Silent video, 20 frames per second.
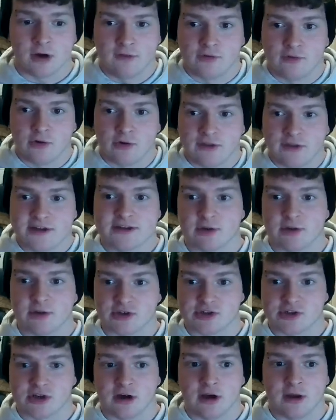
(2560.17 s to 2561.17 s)
I've got this
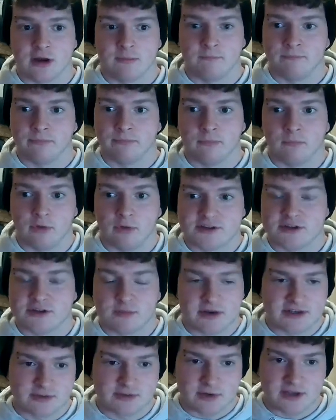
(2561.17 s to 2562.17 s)
much time. What's the
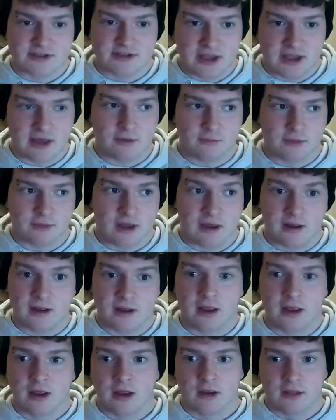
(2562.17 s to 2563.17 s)
best way to get there?
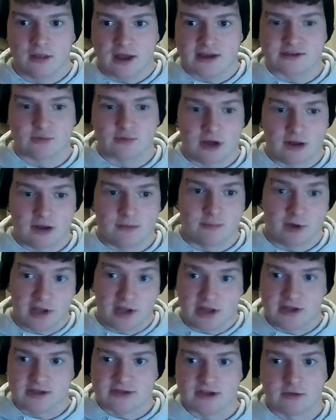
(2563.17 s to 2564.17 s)
That's where
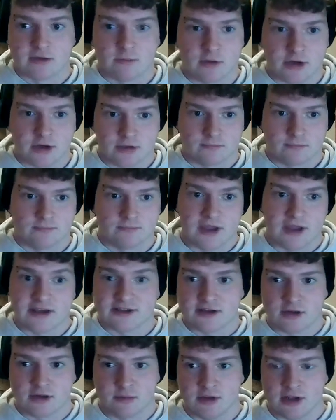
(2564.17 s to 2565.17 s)
bringing in someone
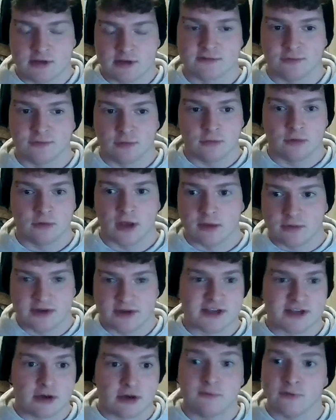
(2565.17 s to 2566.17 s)
is going to be useful, like
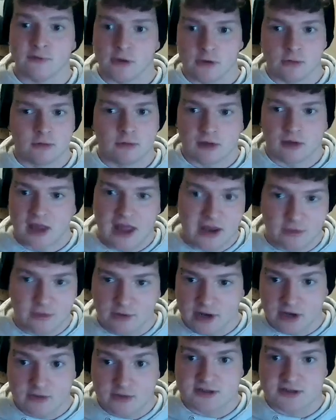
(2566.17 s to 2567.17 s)
myself, Luke,
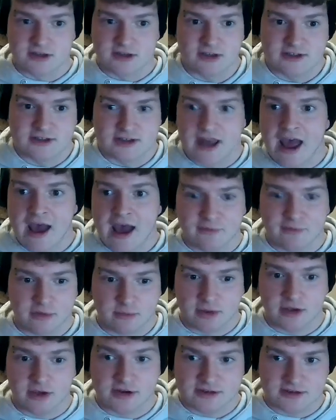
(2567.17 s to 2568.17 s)
anyone else. It doesn't have to
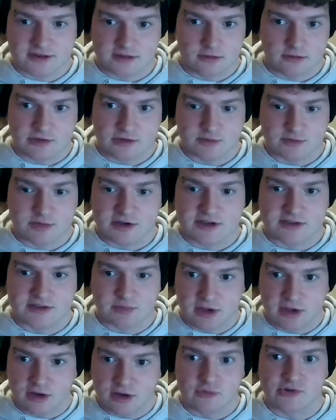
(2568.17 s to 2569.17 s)
be us two, just because
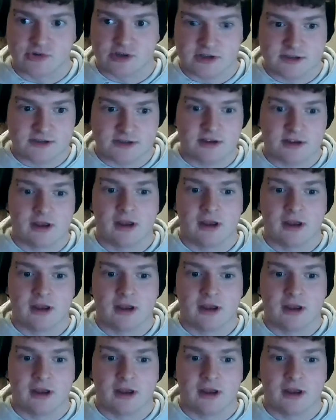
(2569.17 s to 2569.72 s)
we're coaches.